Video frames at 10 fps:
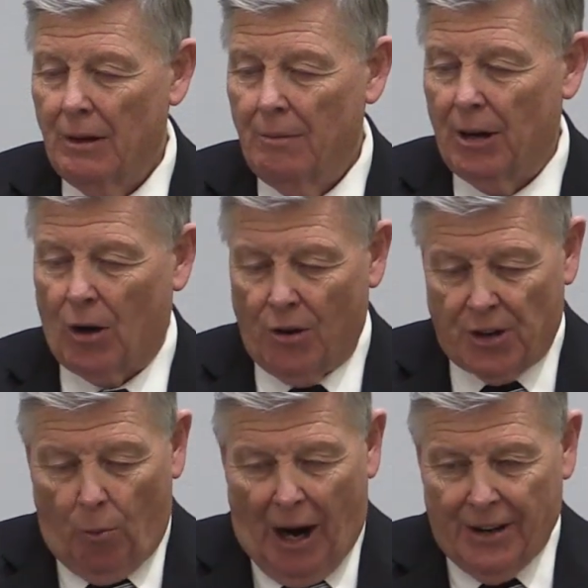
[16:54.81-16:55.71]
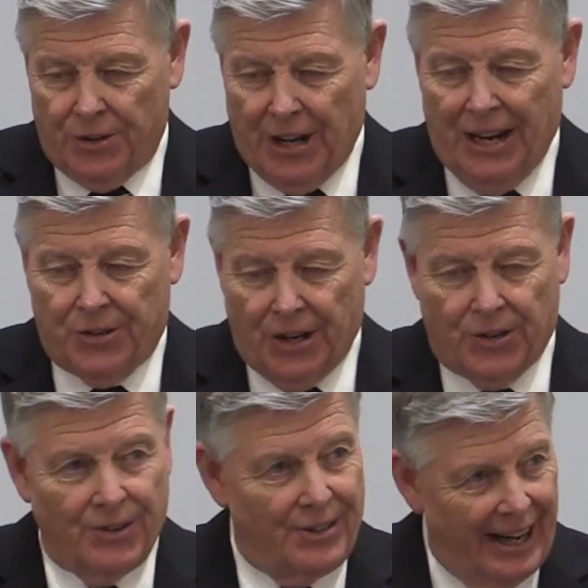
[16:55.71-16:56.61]
because of what Jesus
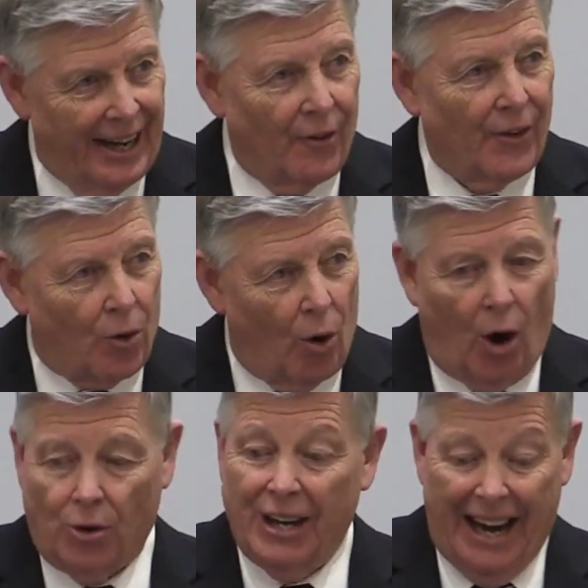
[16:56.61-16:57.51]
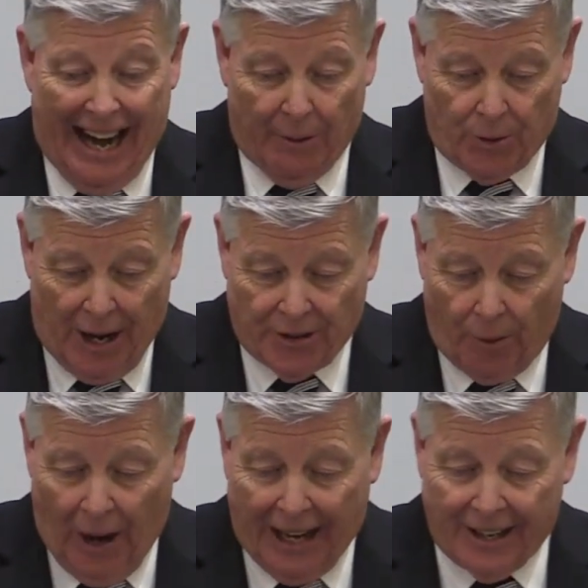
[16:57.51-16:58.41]
did on the cross and was
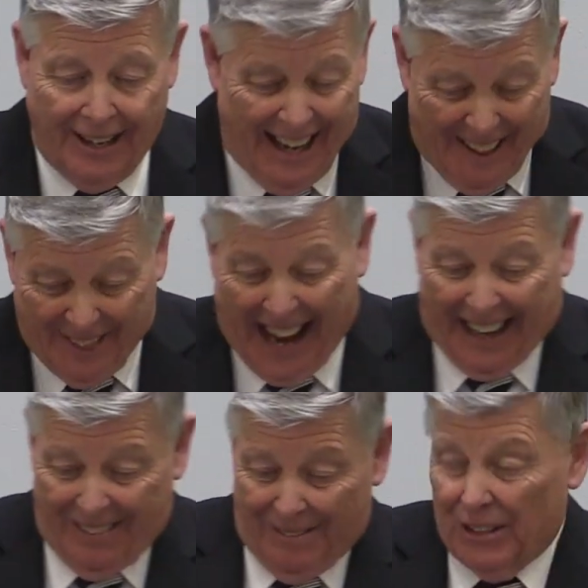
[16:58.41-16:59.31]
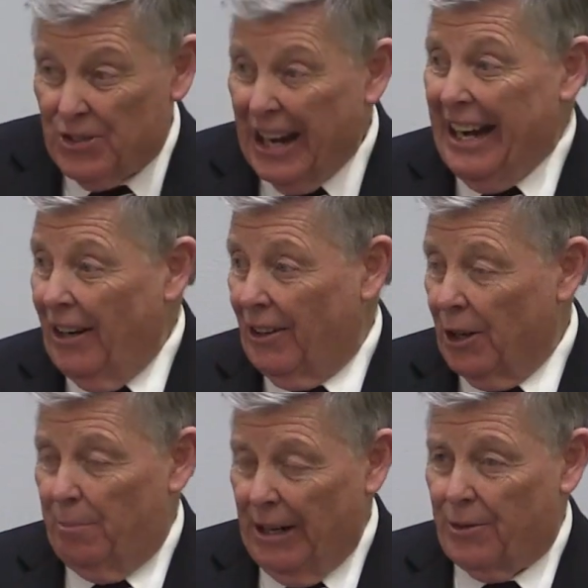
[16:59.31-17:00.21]
resurrected, that scene
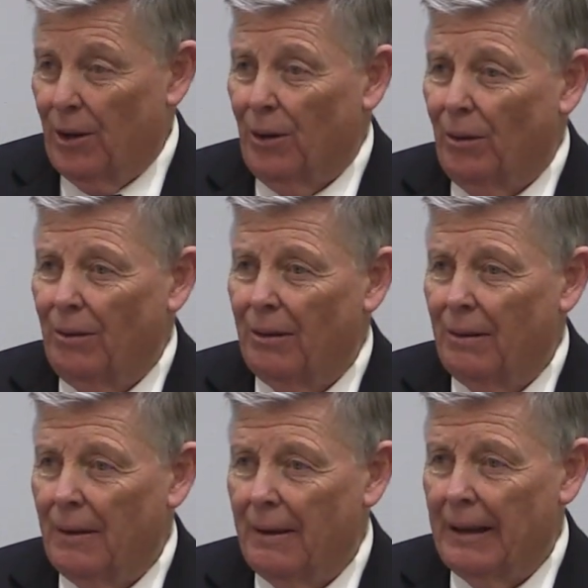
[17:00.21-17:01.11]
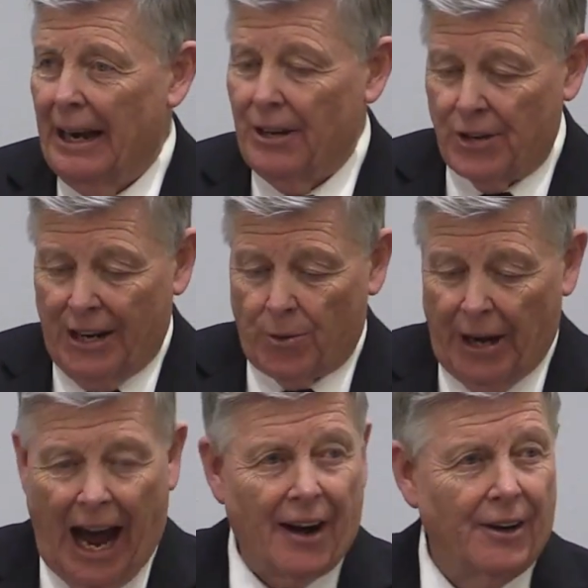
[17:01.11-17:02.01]
could be true and it's, is
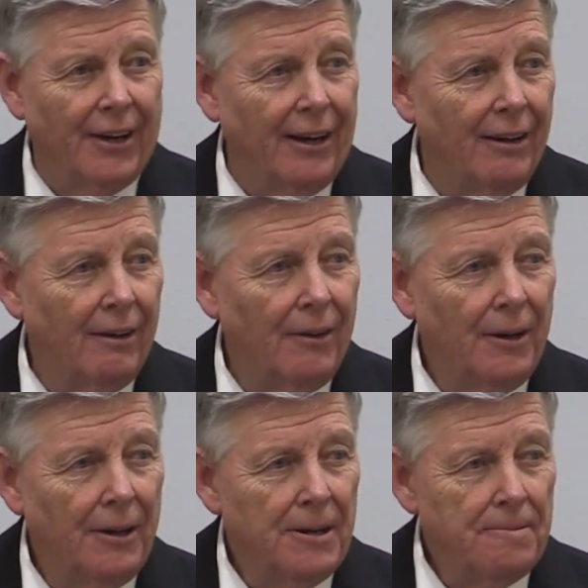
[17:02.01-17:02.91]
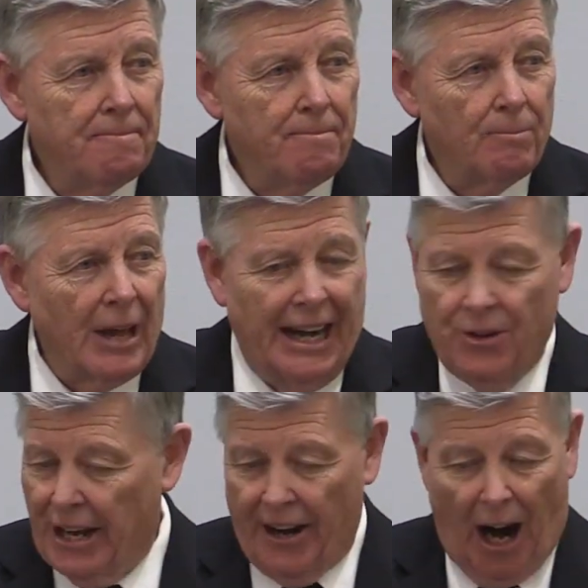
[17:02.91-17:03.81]
reality. And
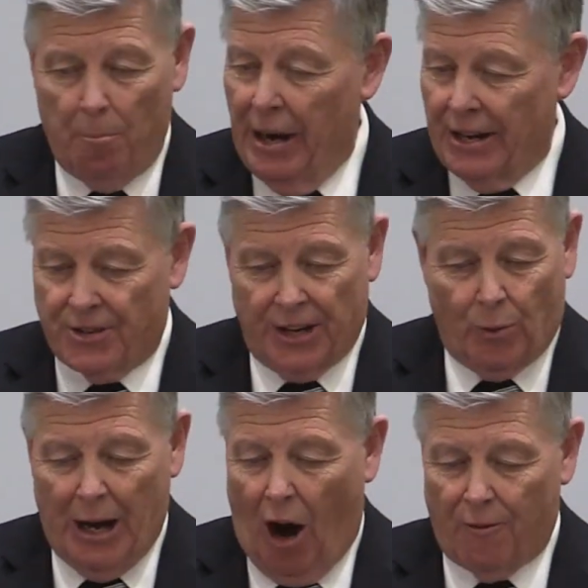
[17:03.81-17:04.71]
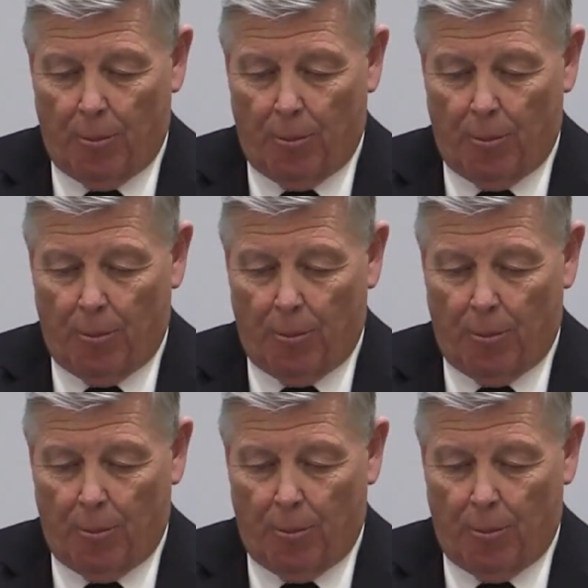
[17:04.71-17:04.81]
He's in our midst as we offer